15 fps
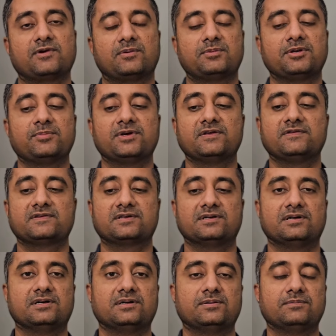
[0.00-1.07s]
optimized.
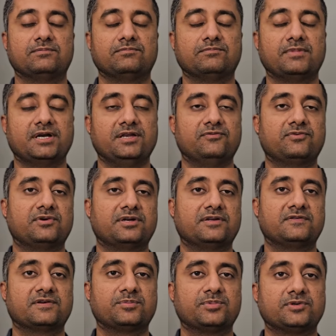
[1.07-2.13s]
By default,
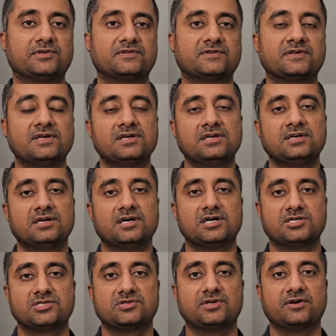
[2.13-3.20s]
it supports
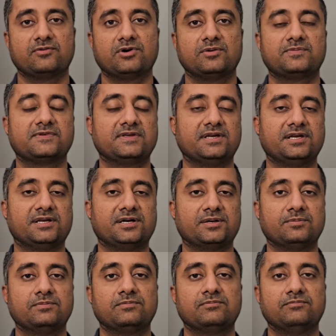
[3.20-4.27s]
Azure DevOps,
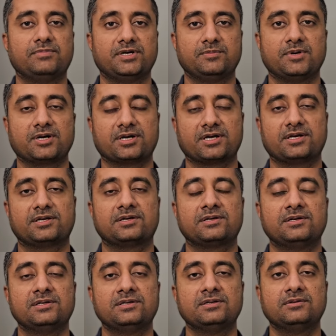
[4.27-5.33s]
GitHub, BitBucket,
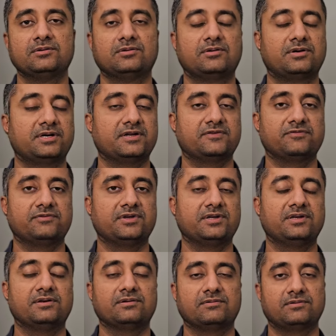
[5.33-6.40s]
or
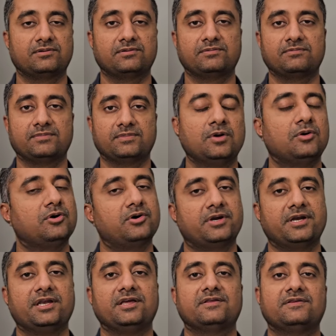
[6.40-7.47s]
SVN, or
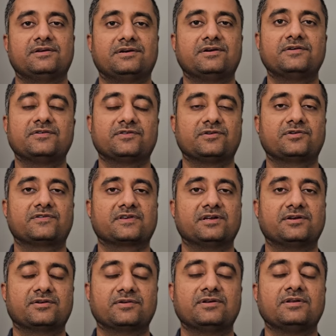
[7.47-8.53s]
any other source
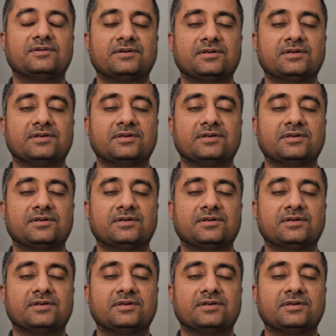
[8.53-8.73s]
control.